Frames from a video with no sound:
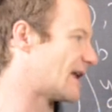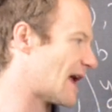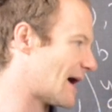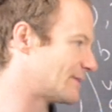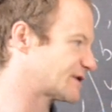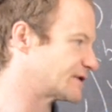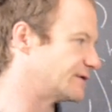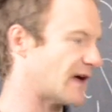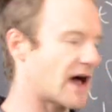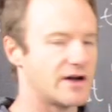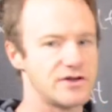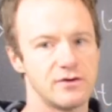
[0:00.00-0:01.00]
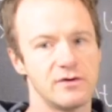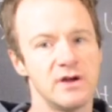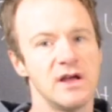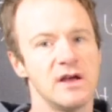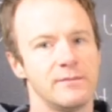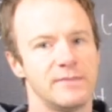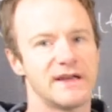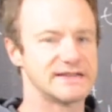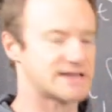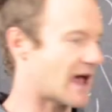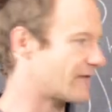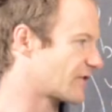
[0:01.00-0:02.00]
an absolute value
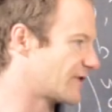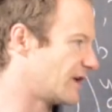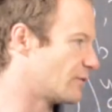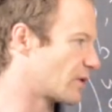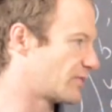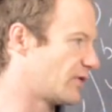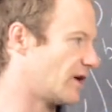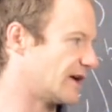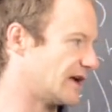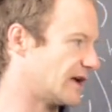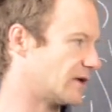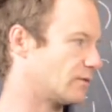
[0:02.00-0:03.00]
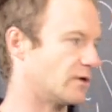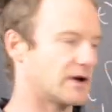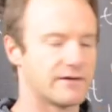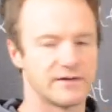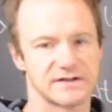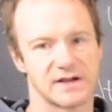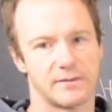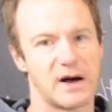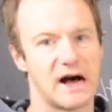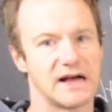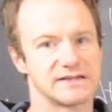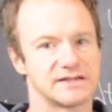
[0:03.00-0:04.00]
because everything we're plugging in will give us a
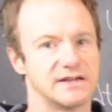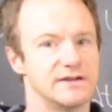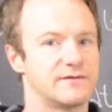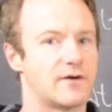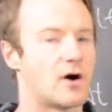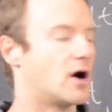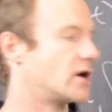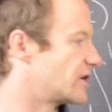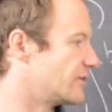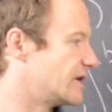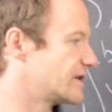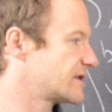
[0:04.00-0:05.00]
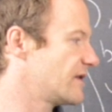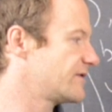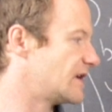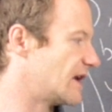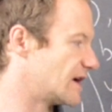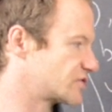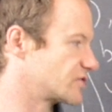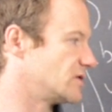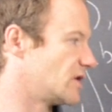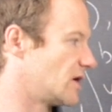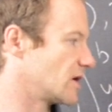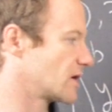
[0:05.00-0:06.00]
positive argument of the natural
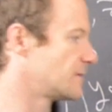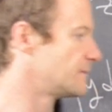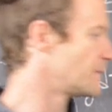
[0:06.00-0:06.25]
log.